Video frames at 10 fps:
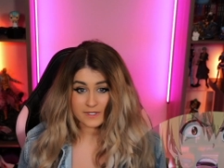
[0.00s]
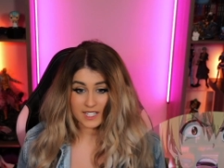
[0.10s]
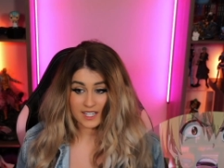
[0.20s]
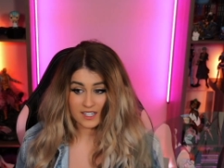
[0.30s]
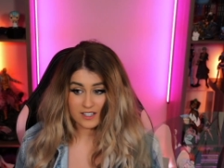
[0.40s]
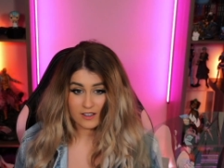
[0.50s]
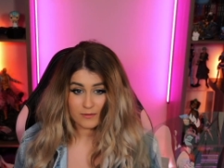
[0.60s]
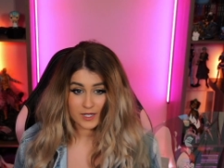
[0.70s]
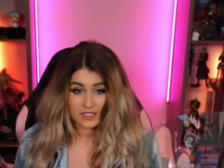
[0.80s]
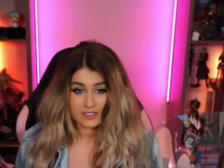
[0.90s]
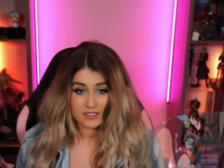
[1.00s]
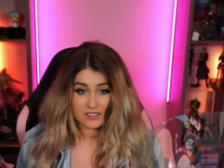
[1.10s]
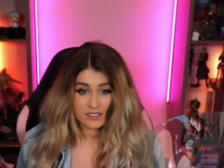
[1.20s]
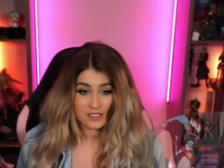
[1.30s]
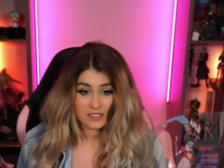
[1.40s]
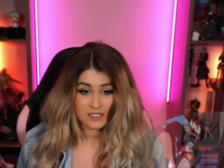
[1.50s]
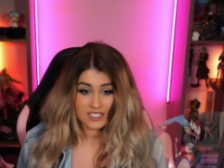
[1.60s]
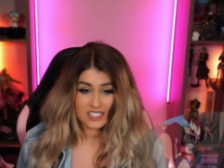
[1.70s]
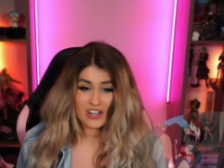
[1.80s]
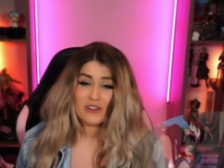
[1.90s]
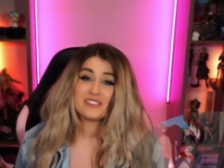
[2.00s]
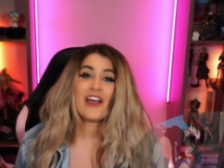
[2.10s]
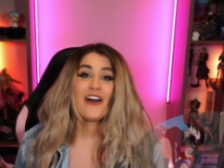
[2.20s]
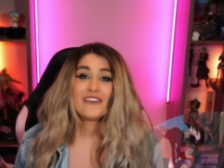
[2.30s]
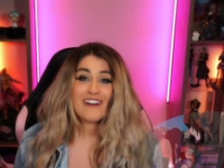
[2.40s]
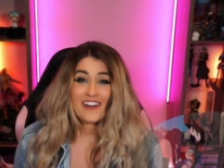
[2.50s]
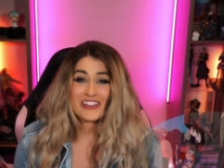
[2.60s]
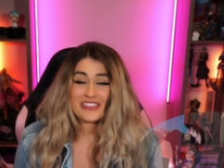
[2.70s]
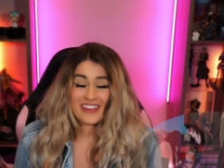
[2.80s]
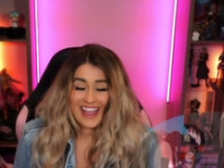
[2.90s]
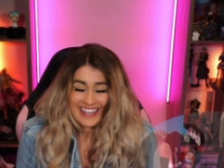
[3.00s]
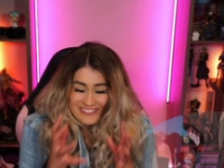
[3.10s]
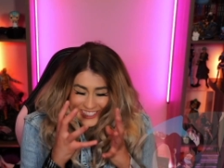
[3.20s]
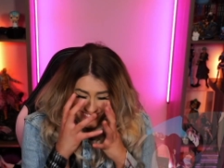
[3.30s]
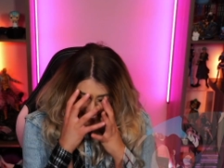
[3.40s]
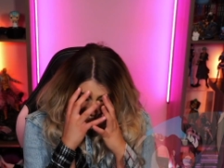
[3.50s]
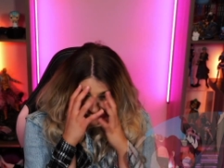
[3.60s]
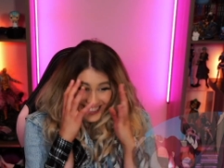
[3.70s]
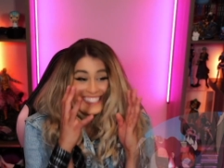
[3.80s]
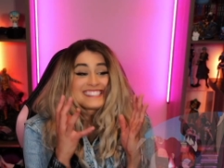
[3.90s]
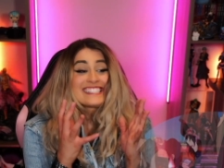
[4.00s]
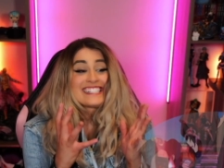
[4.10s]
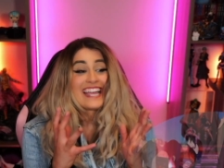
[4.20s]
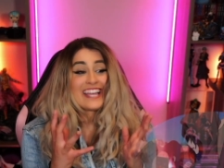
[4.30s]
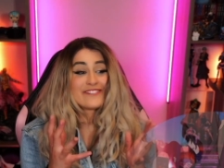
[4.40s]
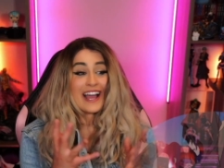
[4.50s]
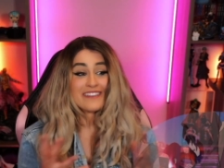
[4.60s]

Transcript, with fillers: damn. Oh no, all the everyone's gonna listen to him.